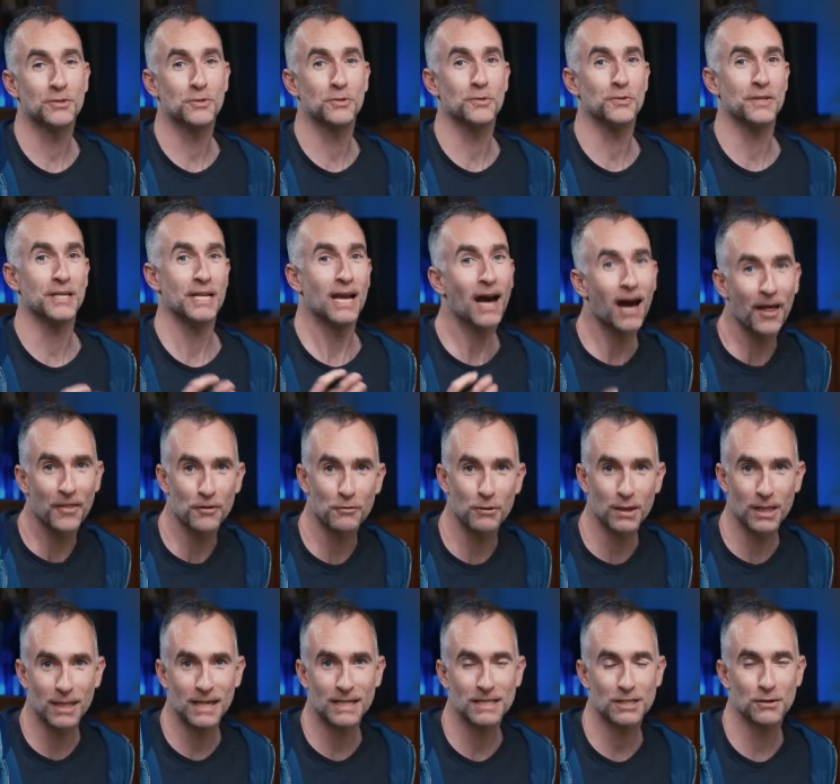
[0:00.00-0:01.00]
to the other
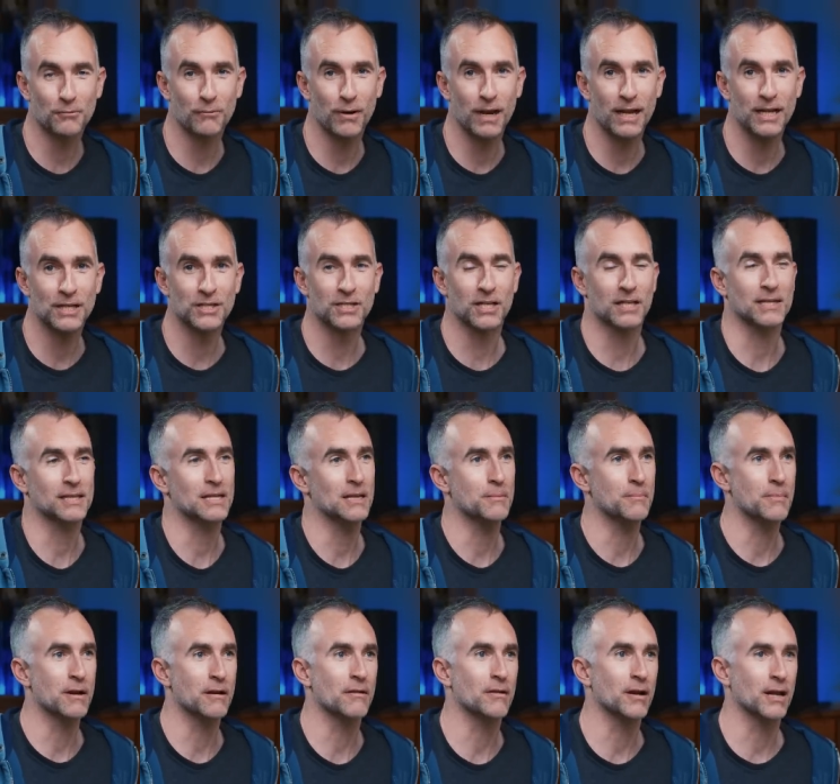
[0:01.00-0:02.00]
Alexa range, like the
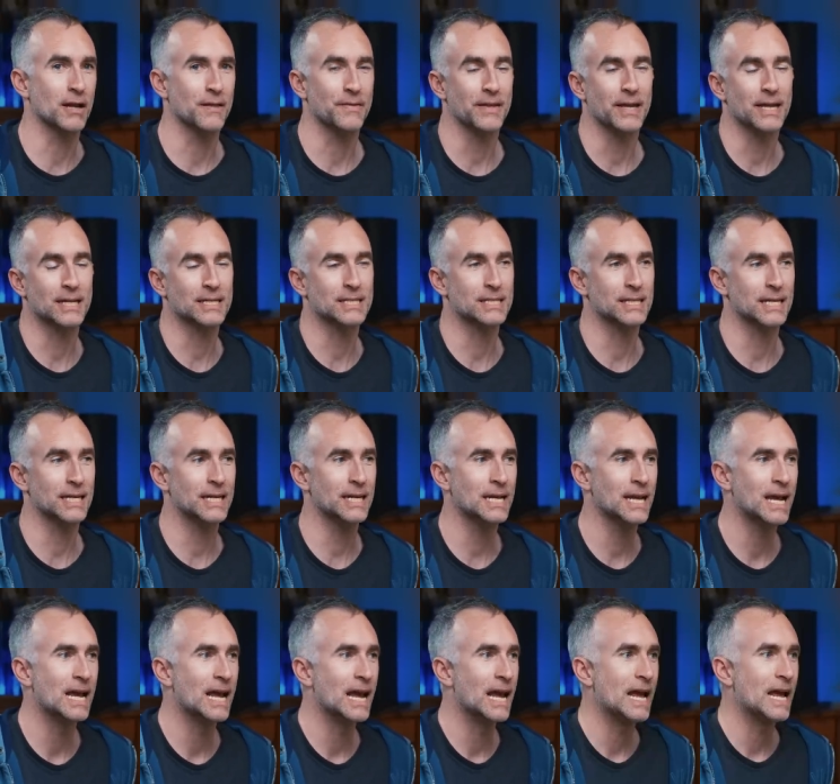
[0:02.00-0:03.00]
Amira and the XT.